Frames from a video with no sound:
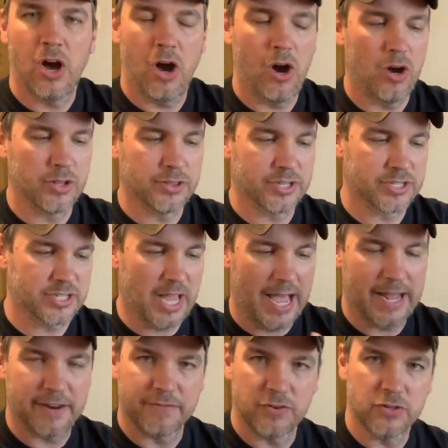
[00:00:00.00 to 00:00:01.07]
on the
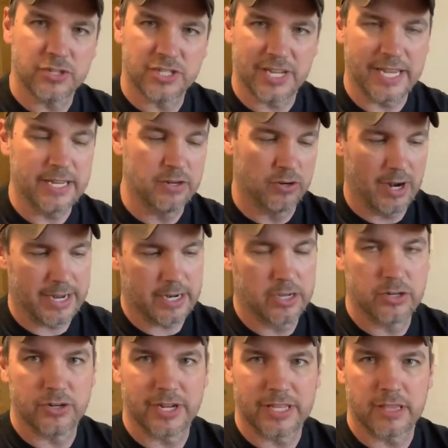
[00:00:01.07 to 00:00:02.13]
side of your seat or like
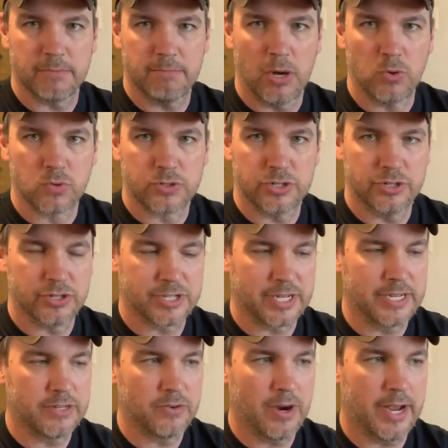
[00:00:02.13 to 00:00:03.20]
underneath the bolts of your
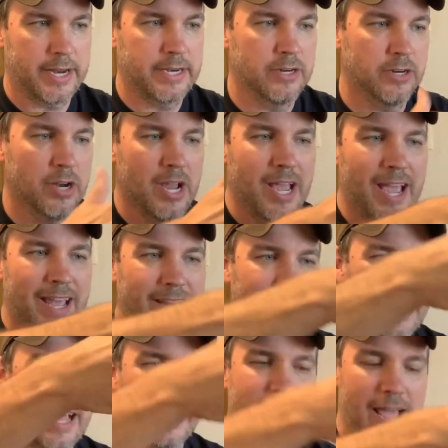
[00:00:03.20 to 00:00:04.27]
seat right here, and it
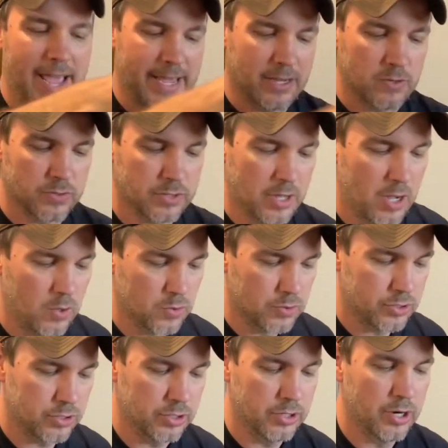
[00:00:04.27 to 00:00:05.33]
kind of angles the
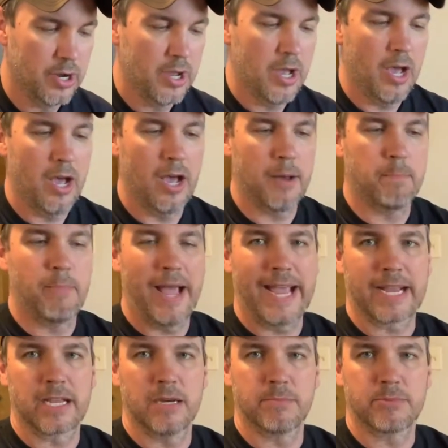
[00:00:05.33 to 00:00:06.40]
holster uh,
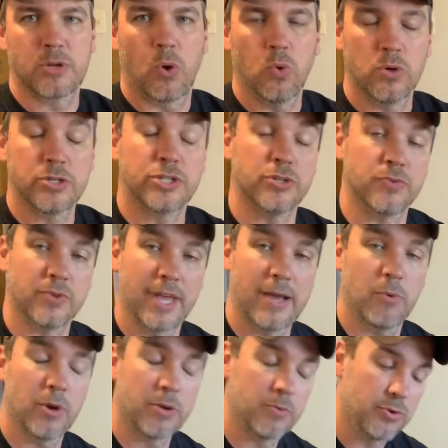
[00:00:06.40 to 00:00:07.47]
back up towards you.
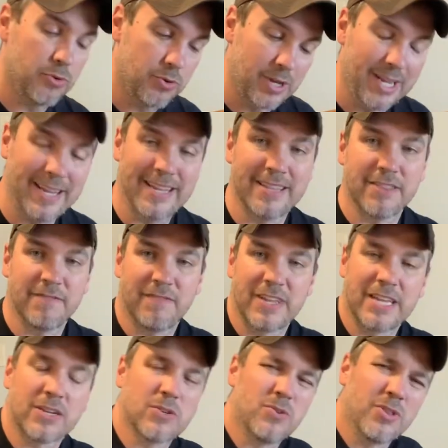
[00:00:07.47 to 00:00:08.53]
That way, when you get in the
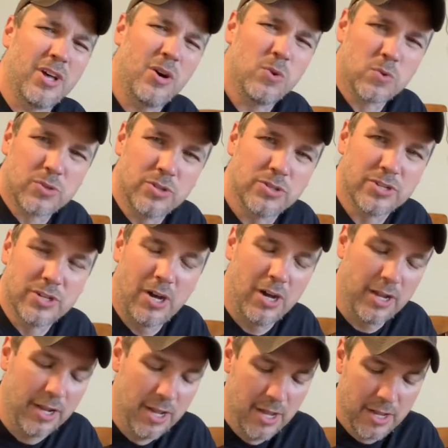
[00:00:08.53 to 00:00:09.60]
vehicle, the holster's
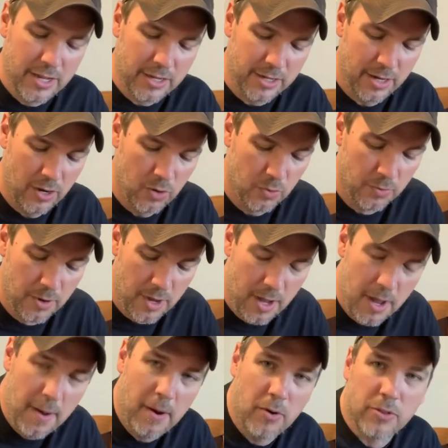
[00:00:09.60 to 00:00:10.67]
not, you know,
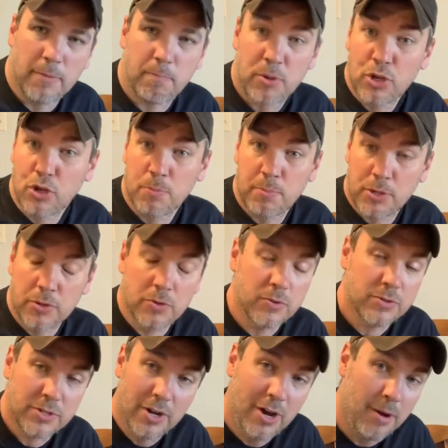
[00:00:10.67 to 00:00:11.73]
or the pew
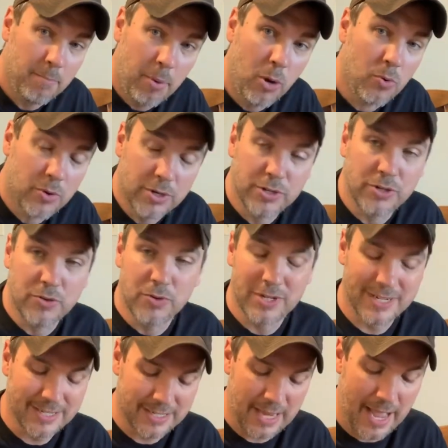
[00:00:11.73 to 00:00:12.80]
pew's not poking you in
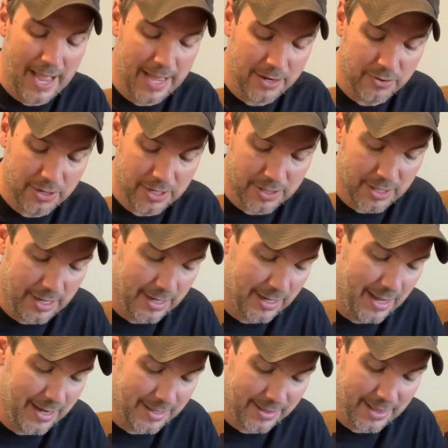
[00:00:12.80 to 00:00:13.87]
the side or anything
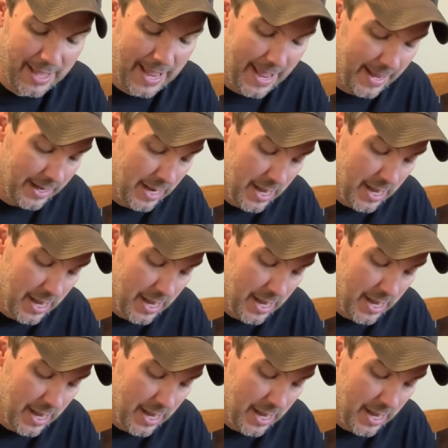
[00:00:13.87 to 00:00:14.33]
like that.